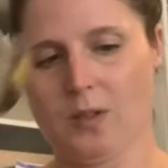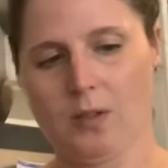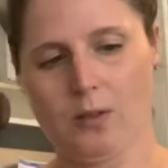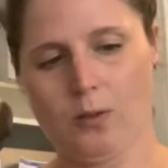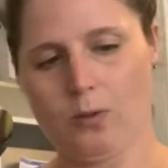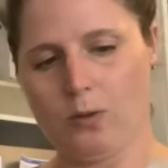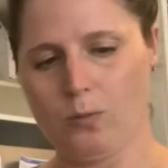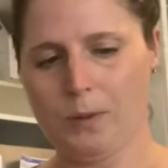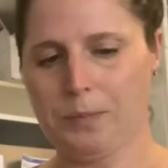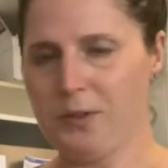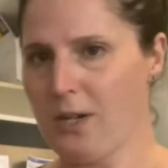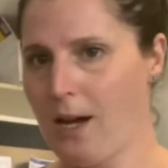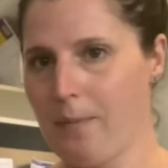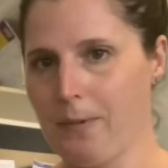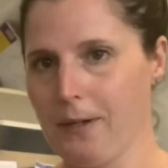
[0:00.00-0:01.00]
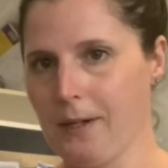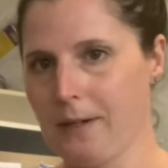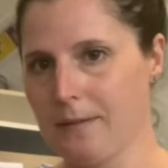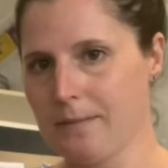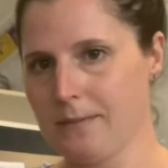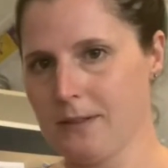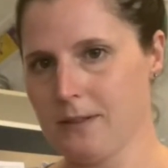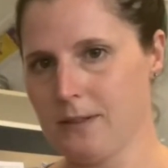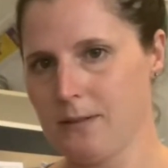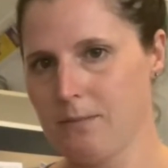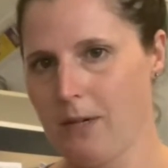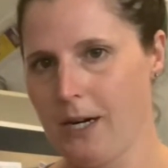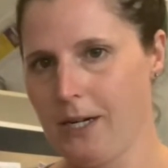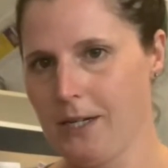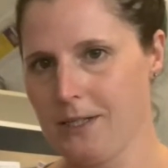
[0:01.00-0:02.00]
or whip topping, as
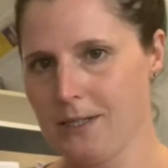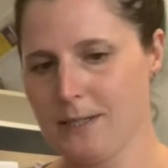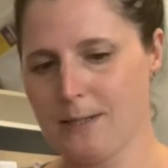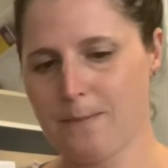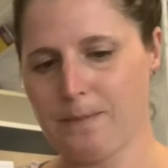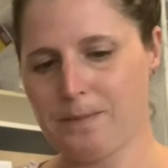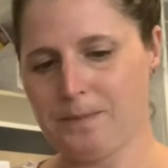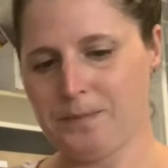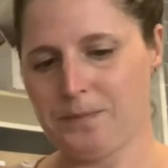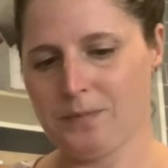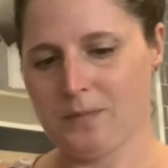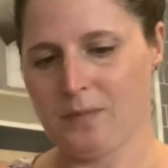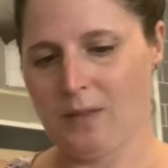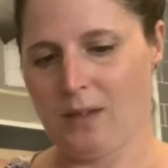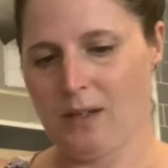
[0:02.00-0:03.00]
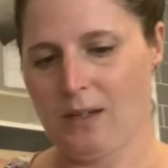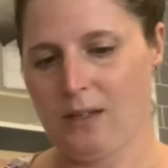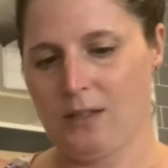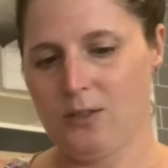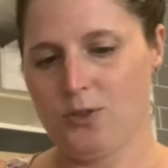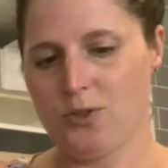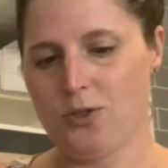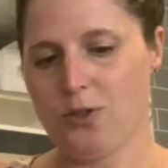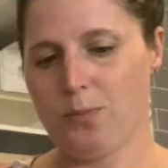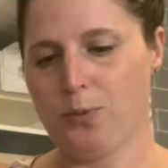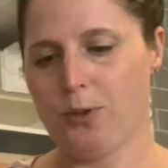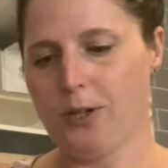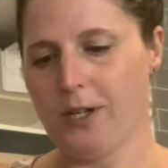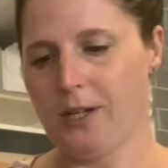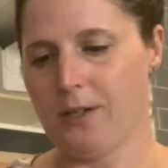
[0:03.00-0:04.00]
mine is. So you
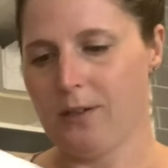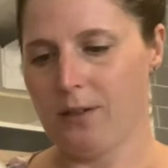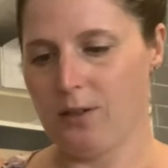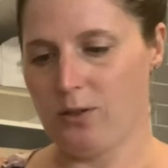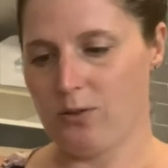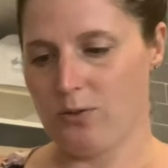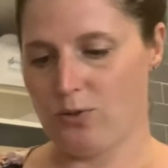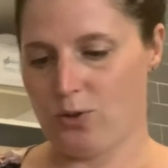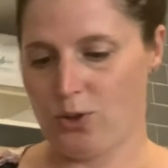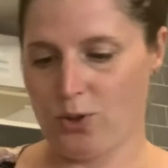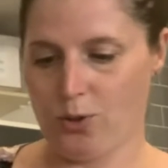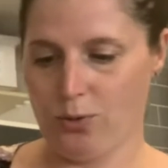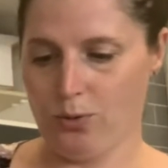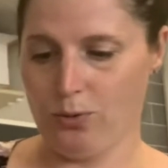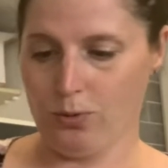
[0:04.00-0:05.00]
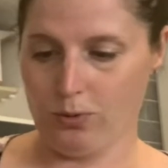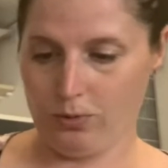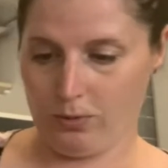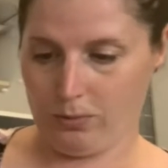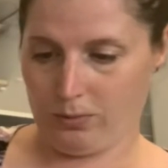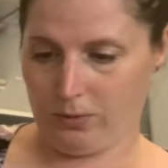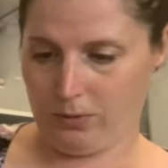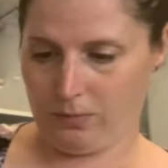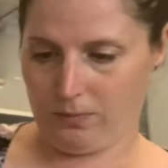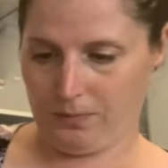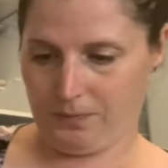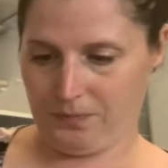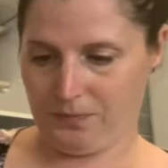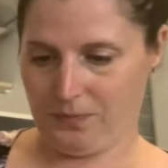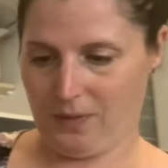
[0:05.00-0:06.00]
put 2
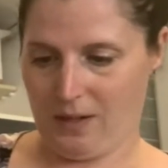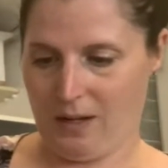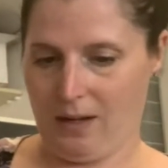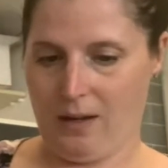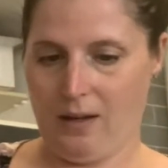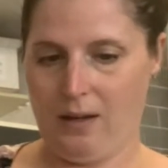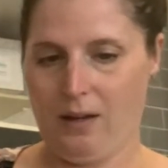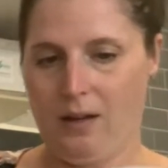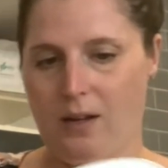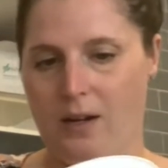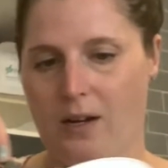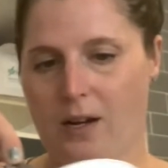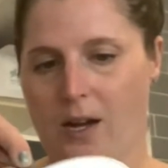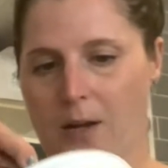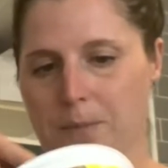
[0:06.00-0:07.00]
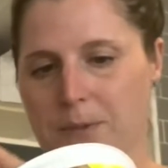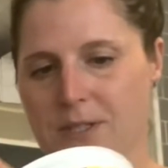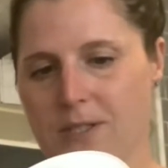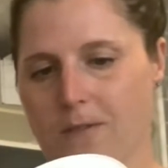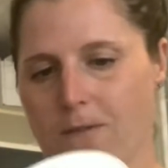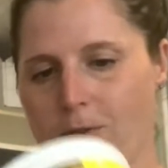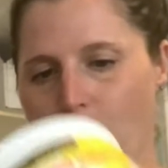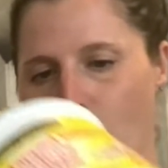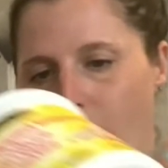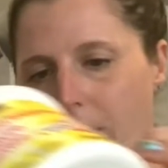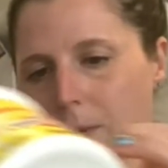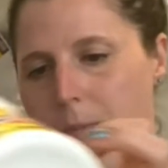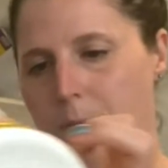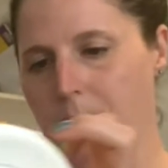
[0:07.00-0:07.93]
cups of the whip